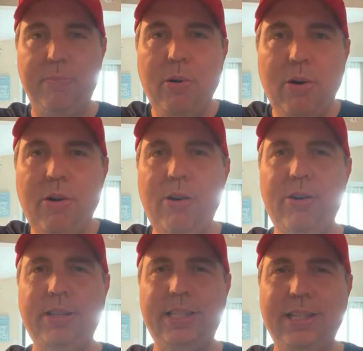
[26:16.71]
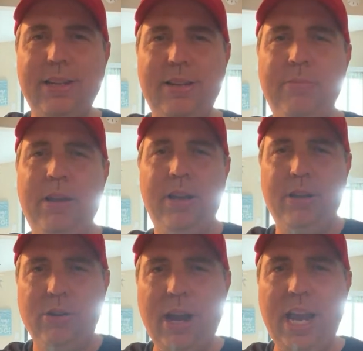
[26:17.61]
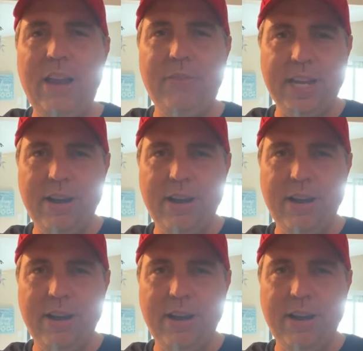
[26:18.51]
pour some gravy